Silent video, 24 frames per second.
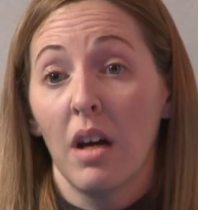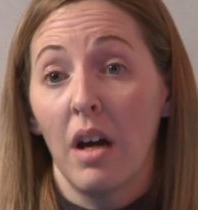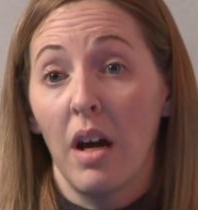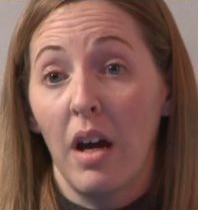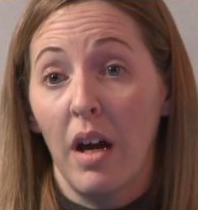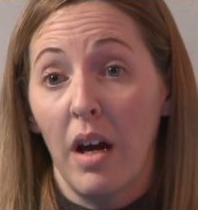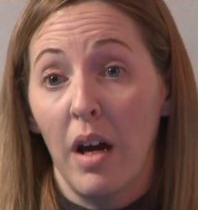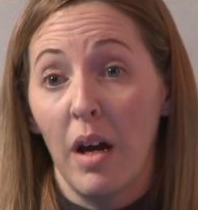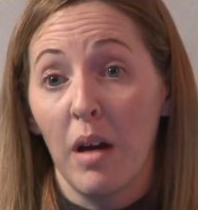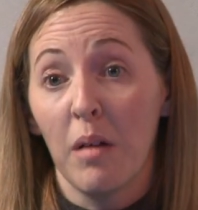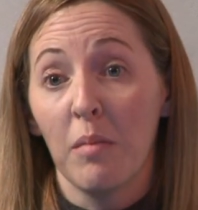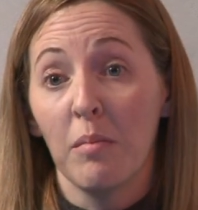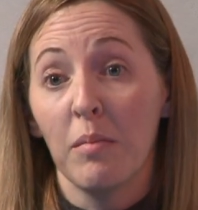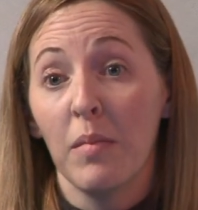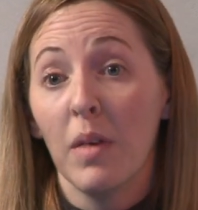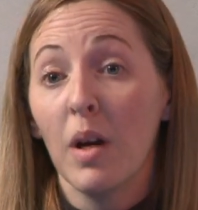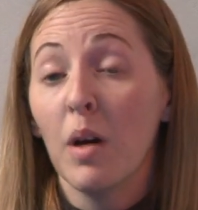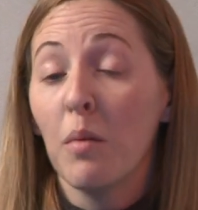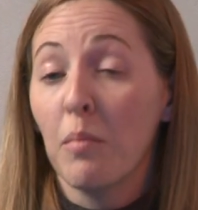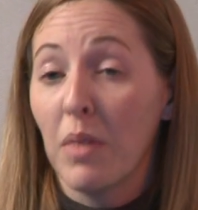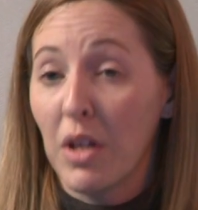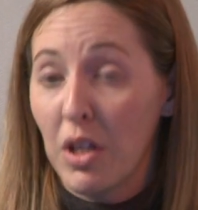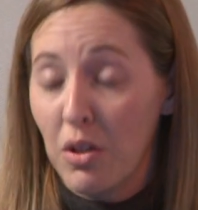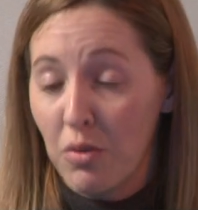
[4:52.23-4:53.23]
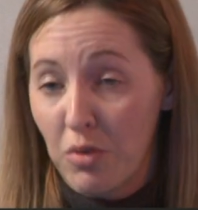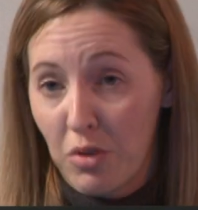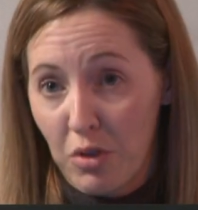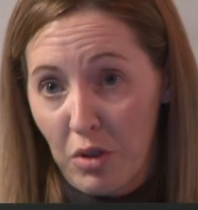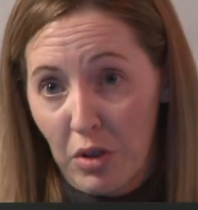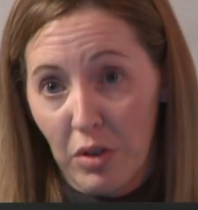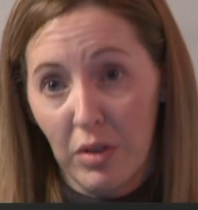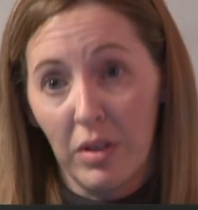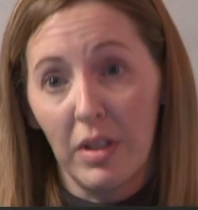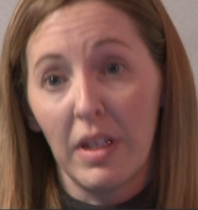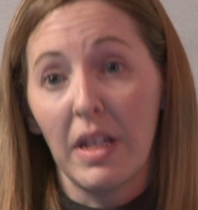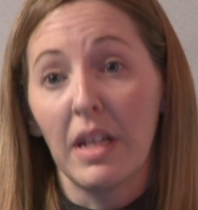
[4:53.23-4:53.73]
um, but you
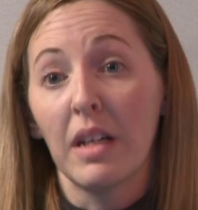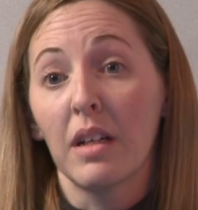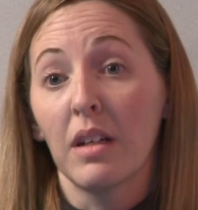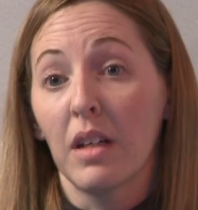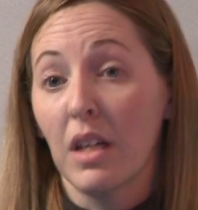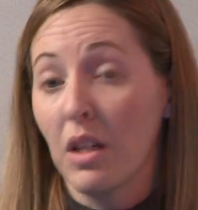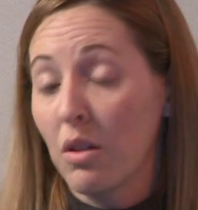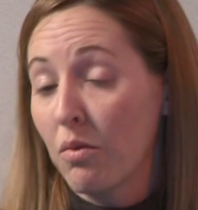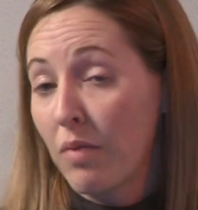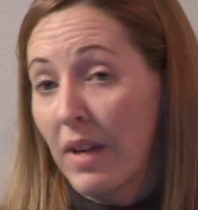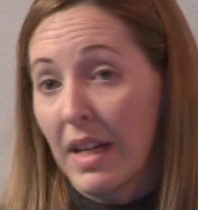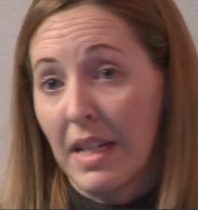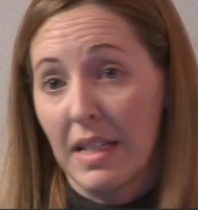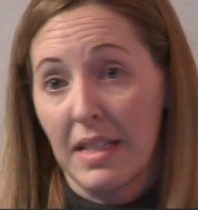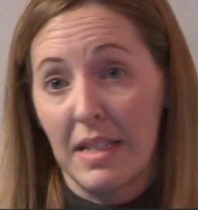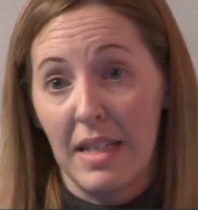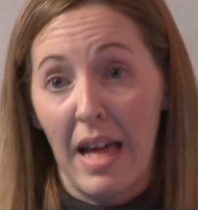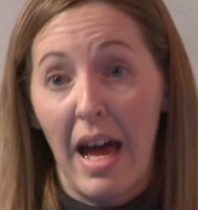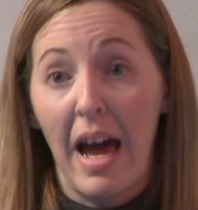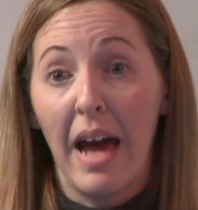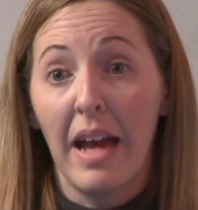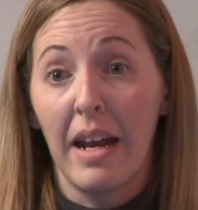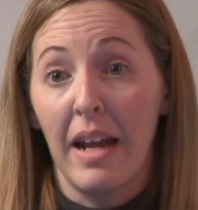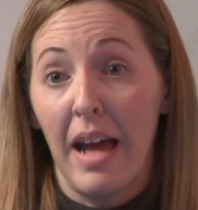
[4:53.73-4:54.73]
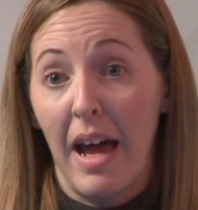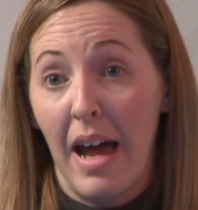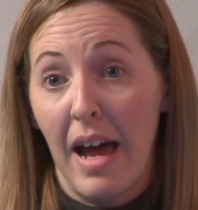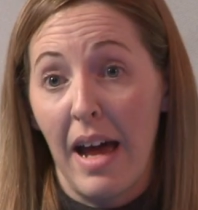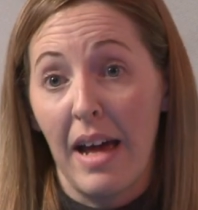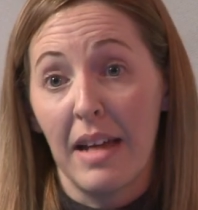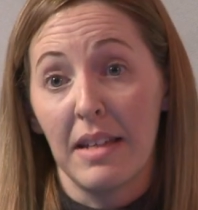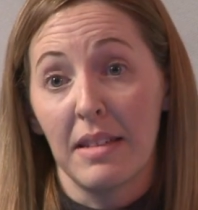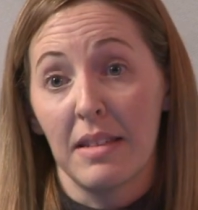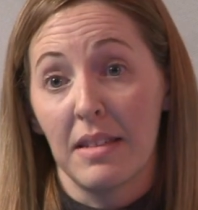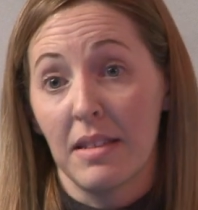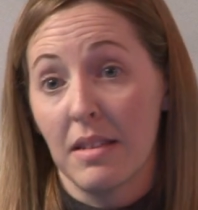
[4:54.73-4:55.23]
certainly can raise that
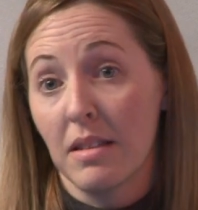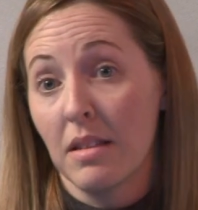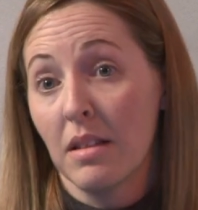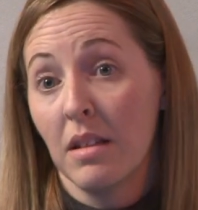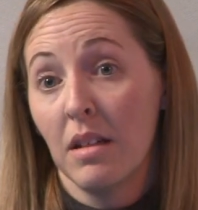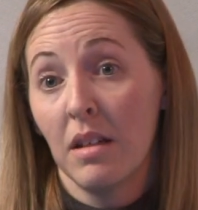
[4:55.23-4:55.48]
as.